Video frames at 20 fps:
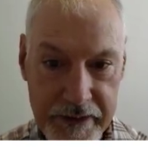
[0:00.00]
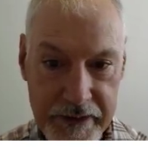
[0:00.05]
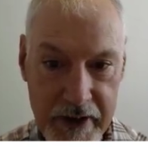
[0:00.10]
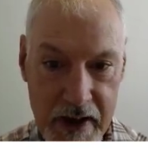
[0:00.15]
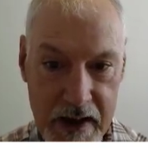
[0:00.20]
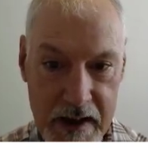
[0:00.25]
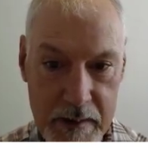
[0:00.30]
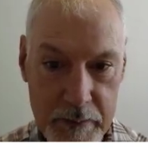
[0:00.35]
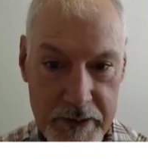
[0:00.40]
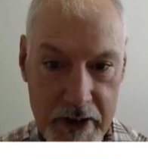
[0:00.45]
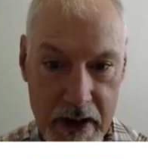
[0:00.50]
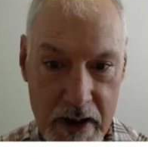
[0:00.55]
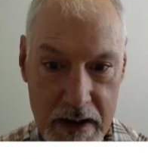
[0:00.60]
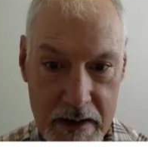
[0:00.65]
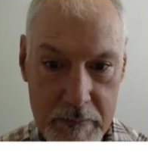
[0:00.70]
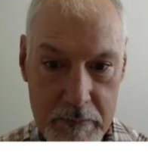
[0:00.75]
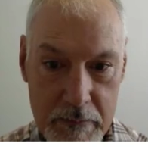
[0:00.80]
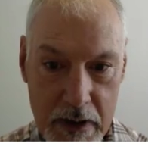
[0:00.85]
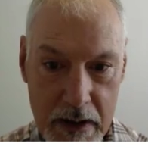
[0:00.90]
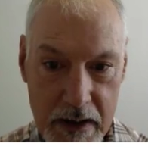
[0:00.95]
At the
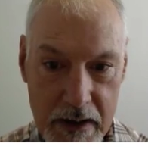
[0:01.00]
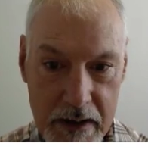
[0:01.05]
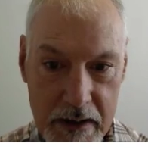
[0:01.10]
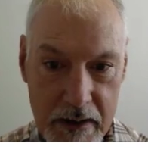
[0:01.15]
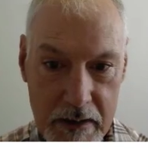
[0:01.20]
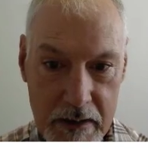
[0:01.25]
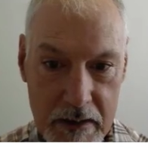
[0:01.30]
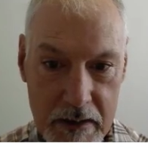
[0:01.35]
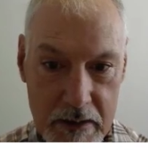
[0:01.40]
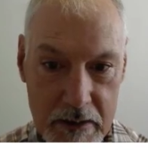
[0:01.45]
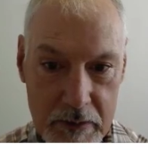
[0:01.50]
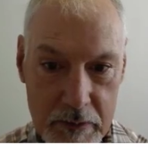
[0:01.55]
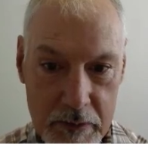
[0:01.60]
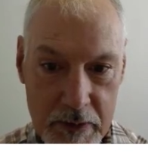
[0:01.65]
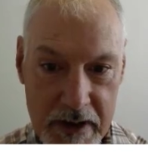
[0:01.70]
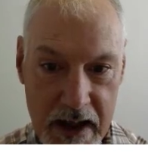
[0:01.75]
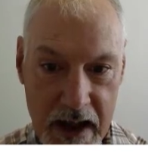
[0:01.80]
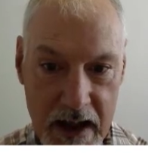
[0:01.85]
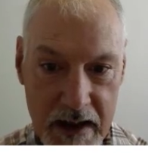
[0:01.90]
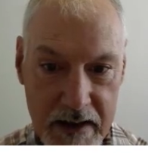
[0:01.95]
same time, my
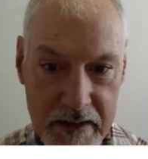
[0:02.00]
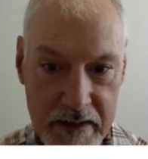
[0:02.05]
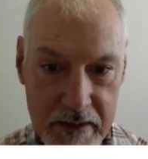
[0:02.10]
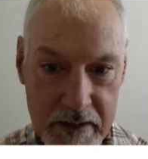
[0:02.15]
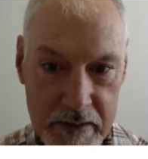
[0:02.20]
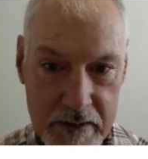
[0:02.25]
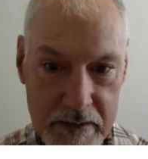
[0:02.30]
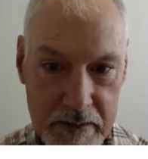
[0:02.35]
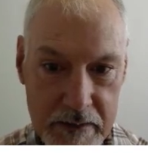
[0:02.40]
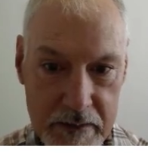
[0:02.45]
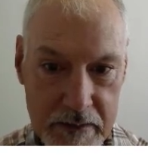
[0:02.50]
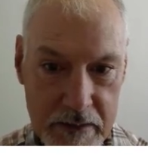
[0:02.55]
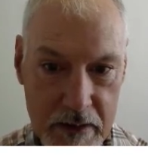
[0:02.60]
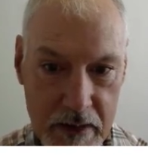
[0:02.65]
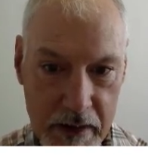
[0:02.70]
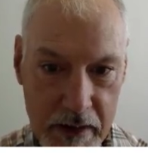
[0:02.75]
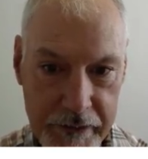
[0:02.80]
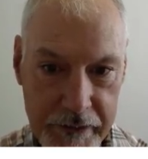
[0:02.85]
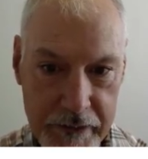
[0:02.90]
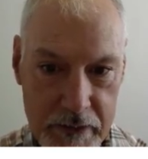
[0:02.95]

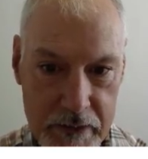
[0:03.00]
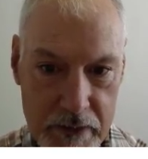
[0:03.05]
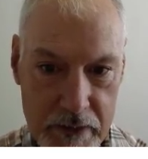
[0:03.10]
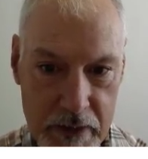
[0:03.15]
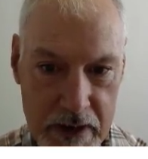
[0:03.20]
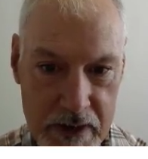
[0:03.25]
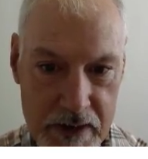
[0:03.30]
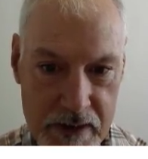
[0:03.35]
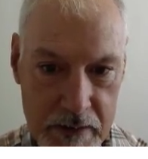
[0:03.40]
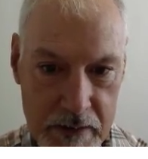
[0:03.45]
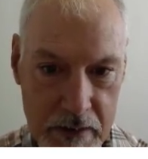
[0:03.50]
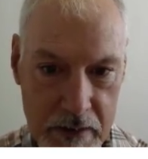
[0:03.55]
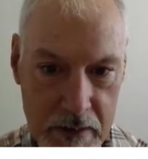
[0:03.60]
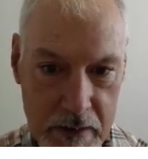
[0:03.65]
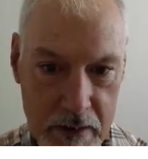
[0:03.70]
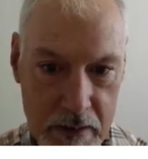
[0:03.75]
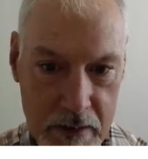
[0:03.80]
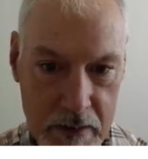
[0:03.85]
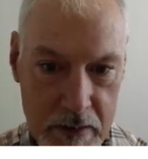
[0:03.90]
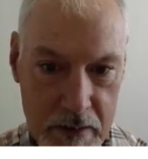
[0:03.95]
reactant
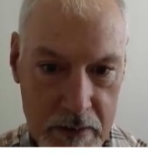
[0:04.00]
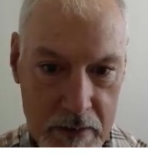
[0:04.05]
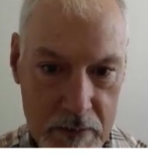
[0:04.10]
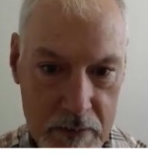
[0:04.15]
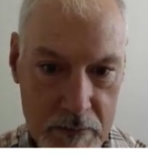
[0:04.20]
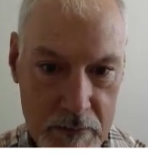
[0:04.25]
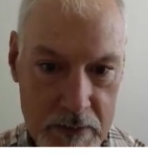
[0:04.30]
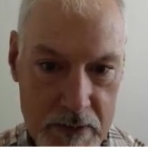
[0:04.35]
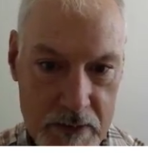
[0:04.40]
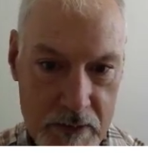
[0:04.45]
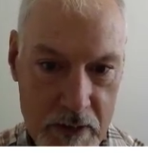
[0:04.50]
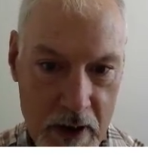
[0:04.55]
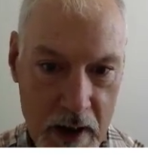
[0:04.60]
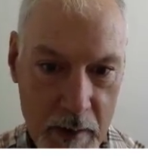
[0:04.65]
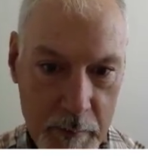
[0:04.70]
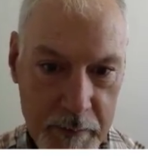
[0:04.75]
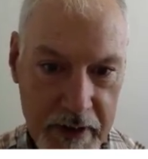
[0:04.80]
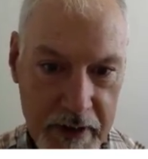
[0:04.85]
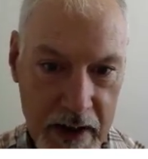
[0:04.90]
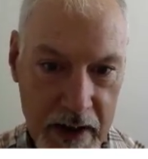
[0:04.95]
concentration
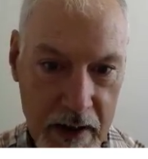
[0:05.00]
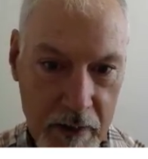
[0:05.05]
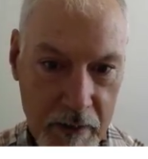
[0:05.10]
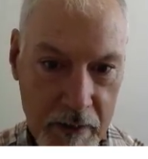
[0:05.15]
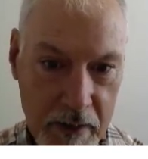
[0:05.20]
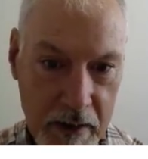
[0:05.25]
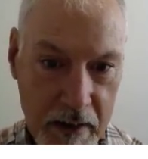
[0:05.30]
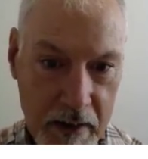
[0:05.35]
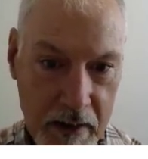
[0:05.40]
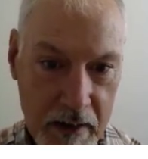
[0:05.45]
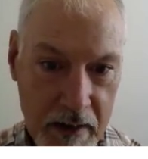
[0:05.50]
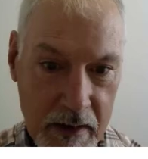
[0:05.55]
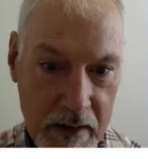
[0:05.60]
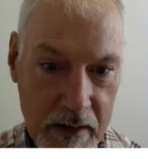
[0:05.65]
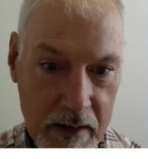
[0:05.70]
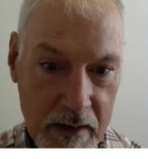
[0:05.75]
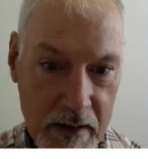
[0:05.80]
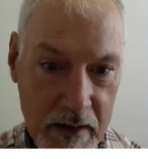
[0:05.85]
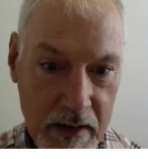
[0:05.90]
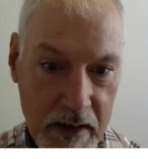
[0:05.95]
would drop down
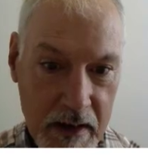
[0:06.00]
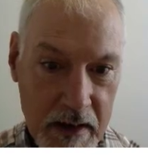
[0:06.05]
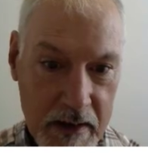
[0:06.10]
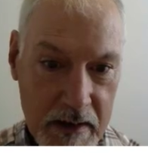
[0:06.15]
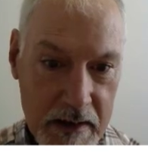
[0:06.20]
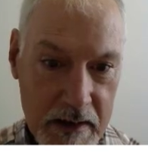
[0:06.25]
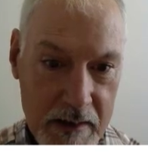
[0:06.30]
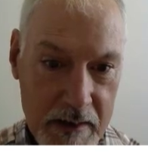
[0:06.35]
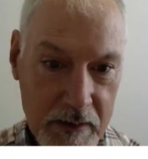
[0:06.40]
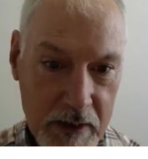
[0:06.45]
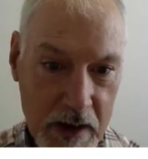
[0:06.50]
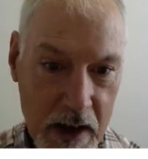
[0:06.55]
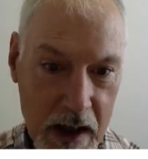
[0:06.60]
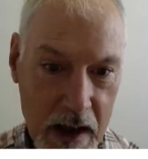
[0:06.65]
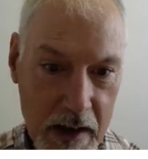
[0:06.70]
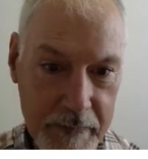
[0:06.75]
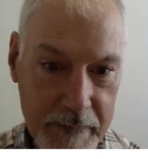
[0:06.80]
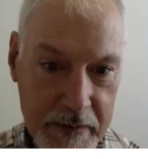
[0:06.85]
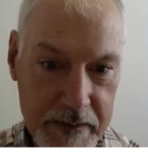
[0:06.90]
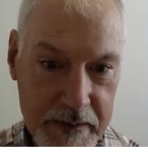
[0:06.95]
and
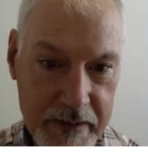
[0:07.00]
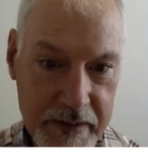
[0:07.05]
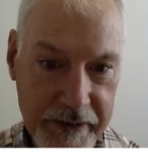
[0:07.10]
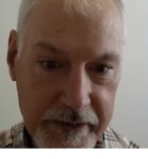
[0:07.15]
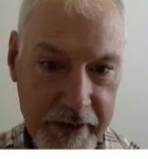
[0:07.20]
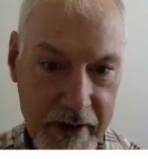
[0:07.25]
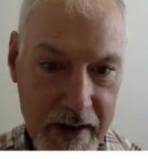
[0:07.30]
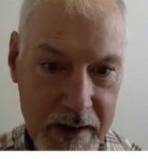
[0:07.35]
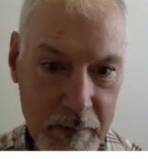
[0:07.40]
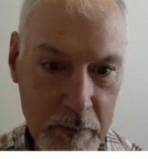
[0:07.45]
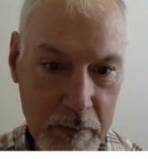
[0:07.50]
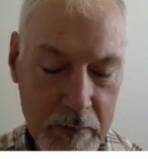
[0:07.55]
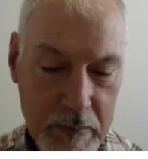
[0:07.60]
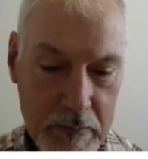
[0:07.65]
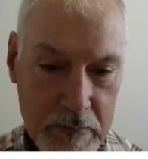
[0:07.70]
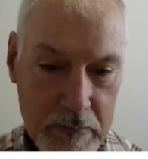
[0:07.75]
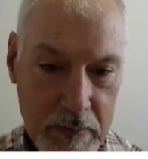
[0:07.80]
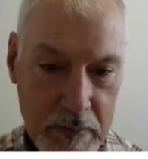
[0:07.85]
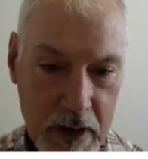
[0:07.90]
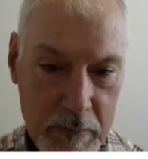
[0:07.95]
level off at the
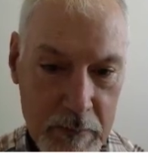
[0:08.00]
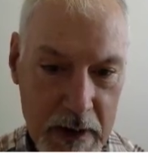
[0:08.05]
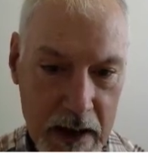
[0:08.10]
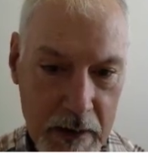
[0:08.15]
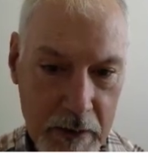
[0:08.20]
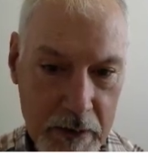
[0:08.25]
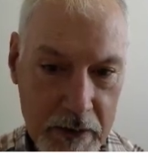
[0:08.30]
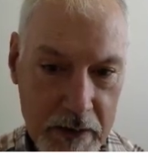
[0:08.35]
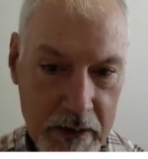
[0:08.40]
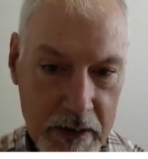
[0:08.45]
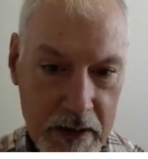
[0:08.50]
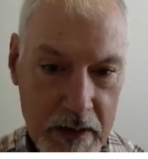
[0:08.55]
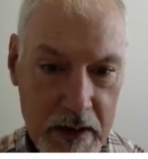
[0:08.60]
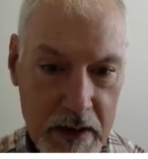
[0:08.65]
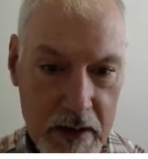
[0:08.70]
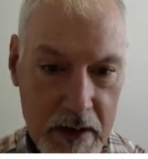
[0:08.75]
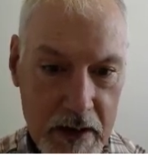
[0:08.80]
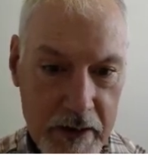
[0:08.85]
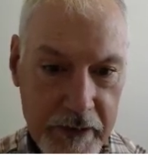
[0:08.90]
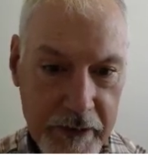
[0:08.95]
same
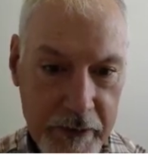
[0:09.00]
amount.